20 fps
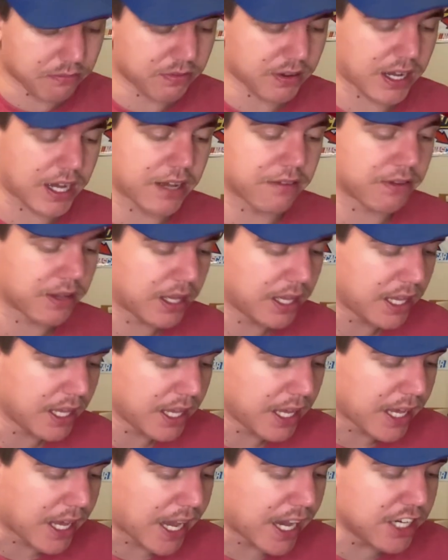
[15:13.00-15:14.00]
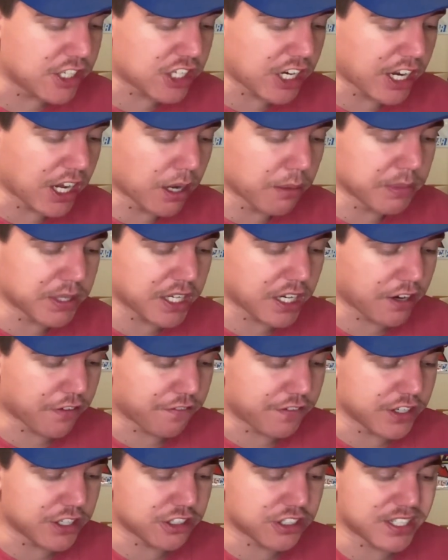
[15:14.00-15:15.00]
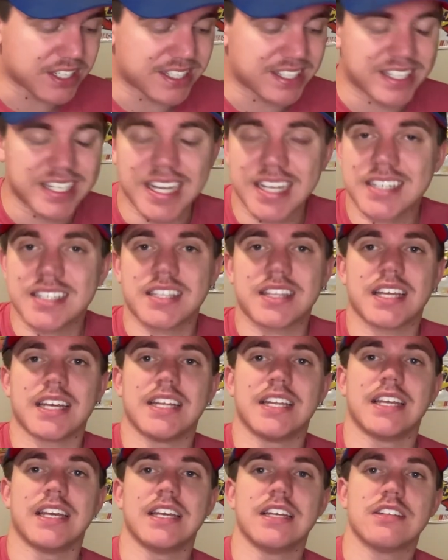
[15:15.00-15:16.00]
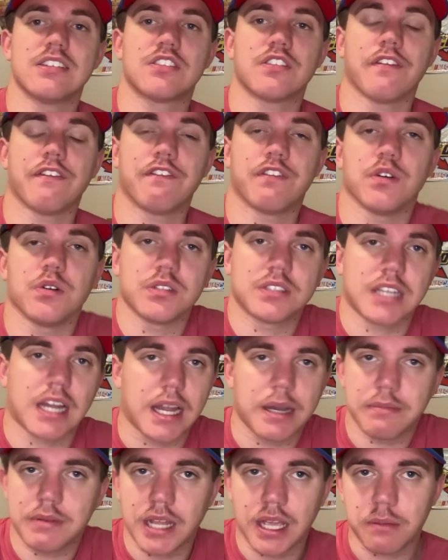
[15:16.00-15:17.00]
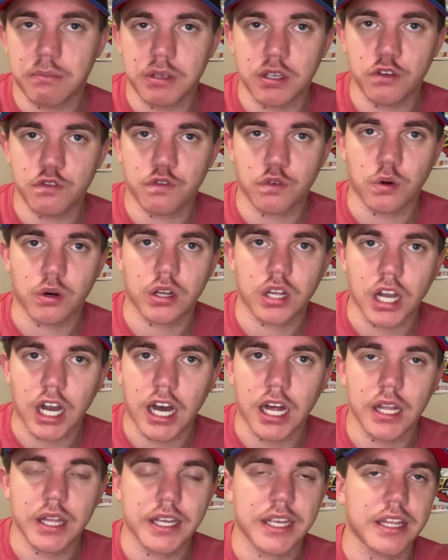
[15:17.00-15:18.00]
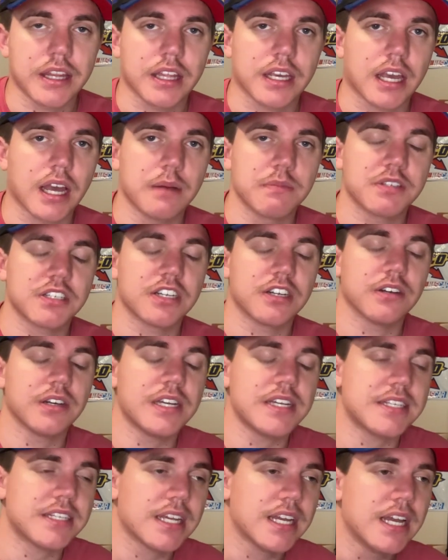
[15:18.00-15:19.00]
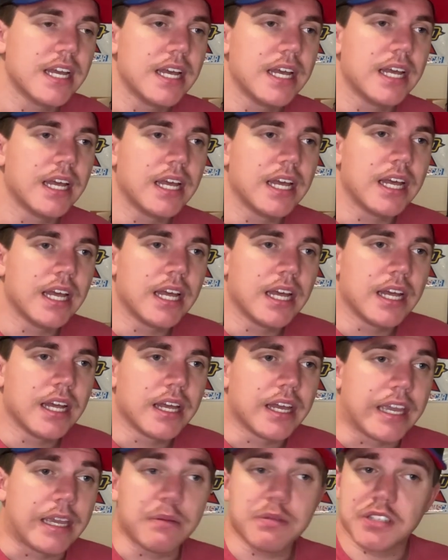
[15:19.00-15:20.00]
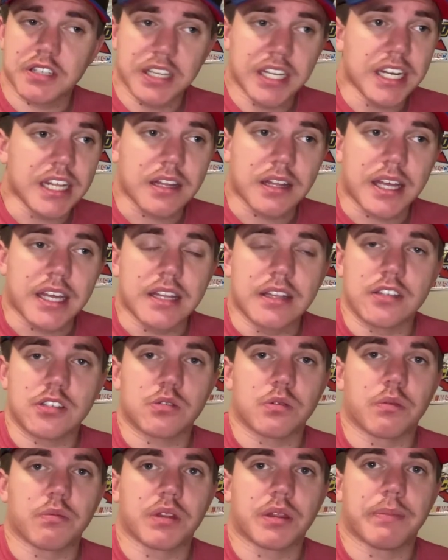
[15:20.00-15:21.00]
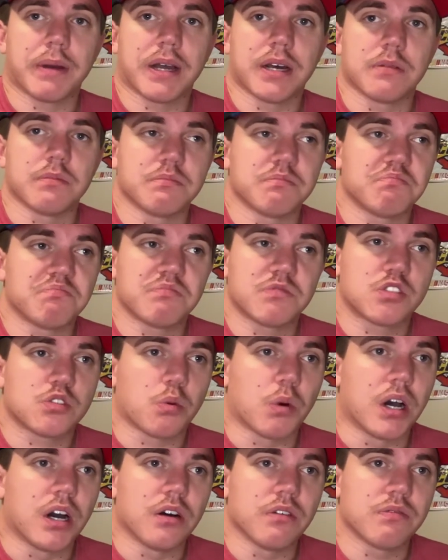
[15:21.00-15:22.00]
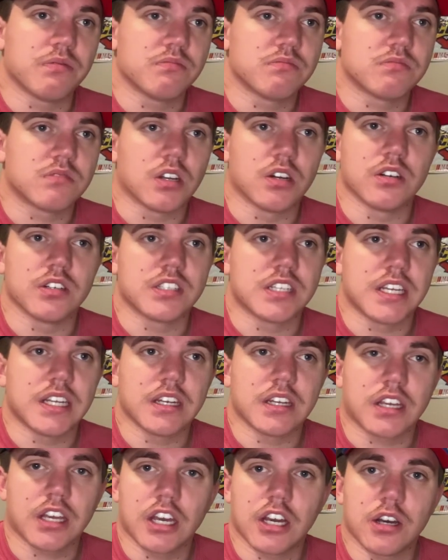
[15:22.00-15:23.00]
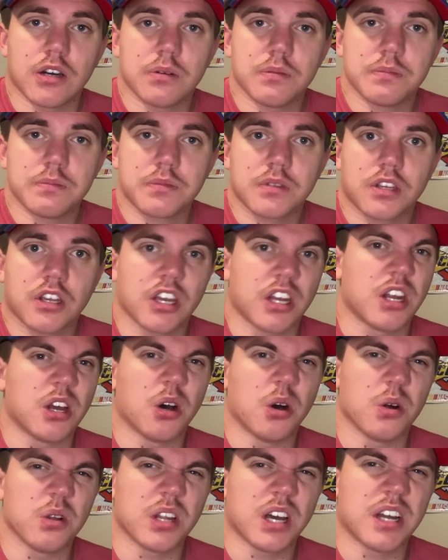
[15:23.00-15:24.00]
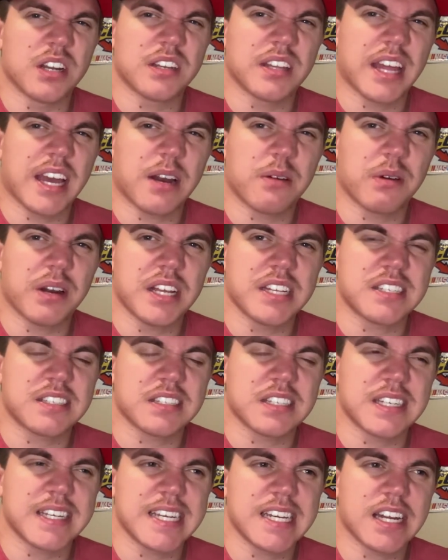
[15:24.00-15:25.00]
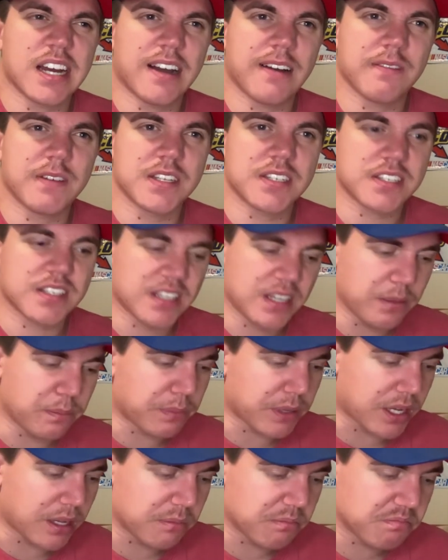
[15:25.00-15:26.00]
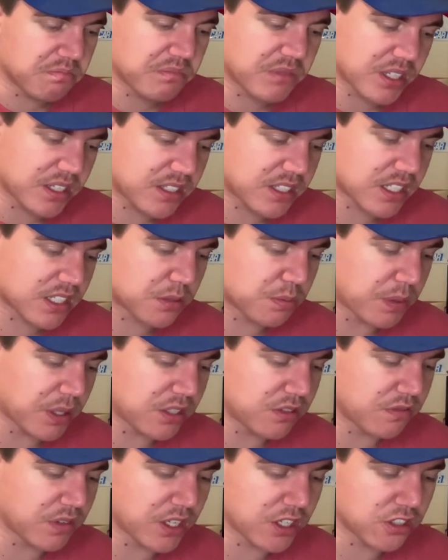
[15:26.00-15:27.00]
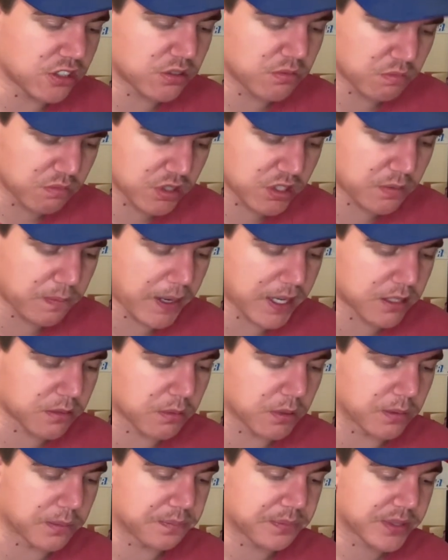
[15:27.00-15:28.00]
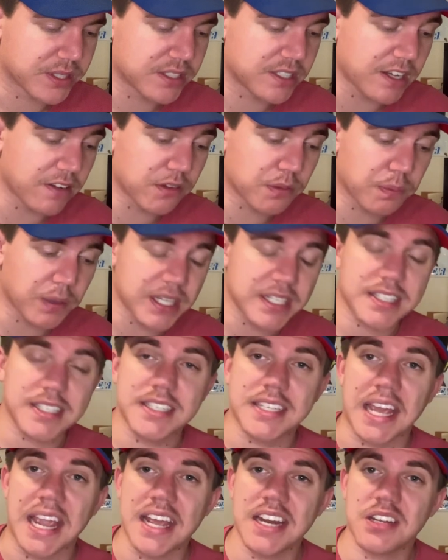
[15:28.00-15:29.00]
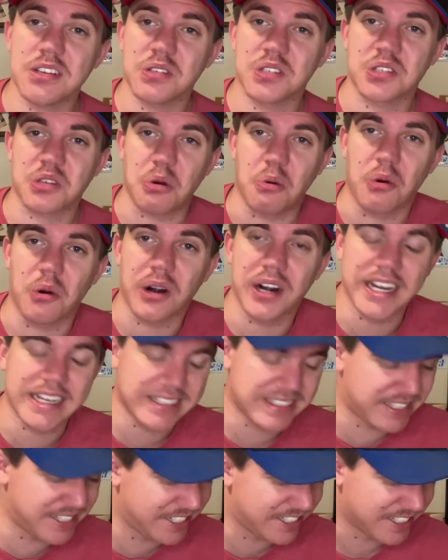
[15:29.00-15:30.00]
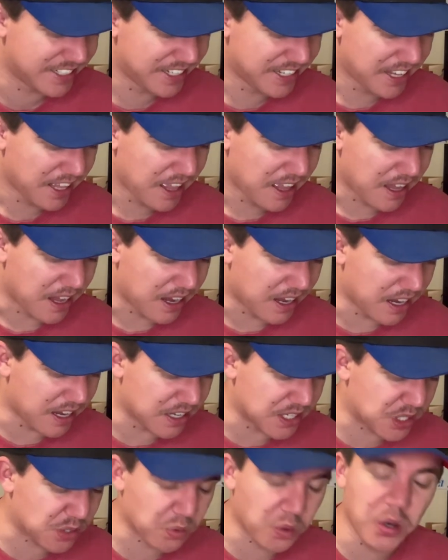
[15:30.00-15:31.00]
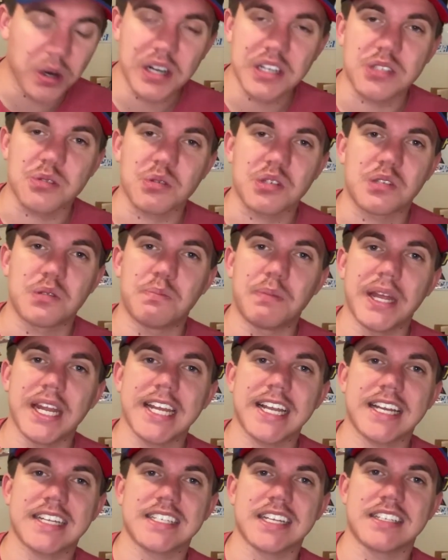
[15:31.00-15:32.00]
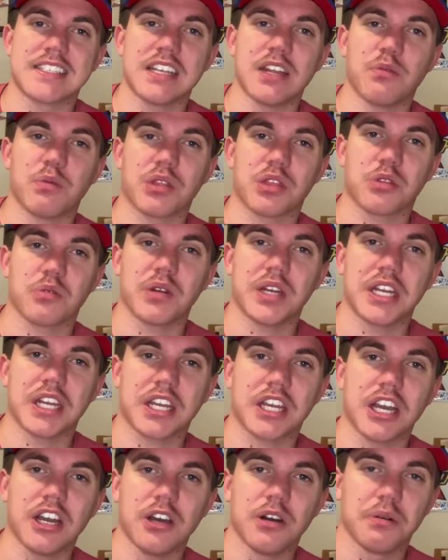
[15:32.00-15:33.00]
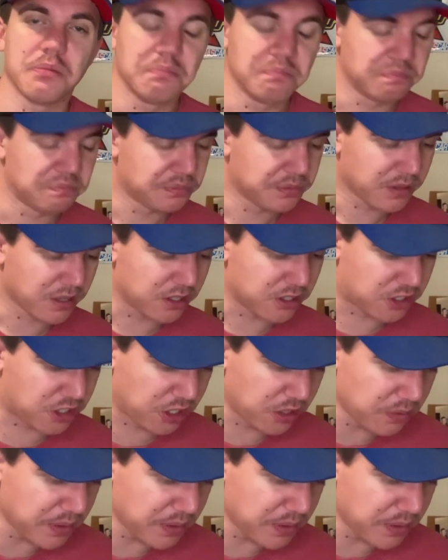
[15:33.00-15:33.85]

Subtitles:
five. AJ Allmendinger finished his sixth in his full-time debut for Colleague in the Cup Series. He was leading late in this one with about 12, 13 to go. Couldn't hold on to that race lead, obviously, but a sixth-place finish, respectable. Seventh place, Daniel Suarez. Suarez was spinning, as I said, with three to go. Two